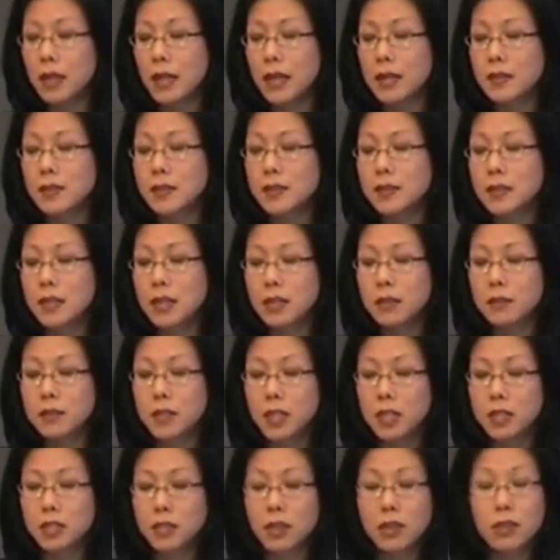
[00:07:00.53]
as a set of
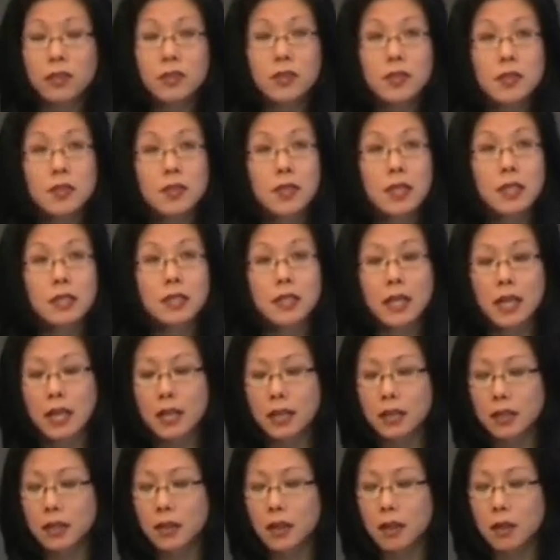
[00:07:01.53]
technologies get
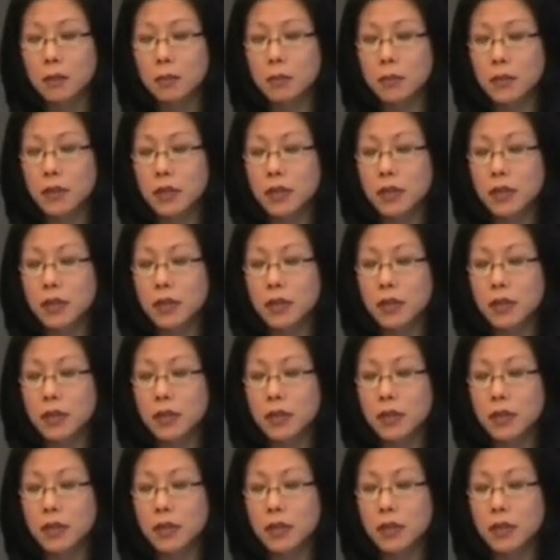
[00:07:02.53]
taken up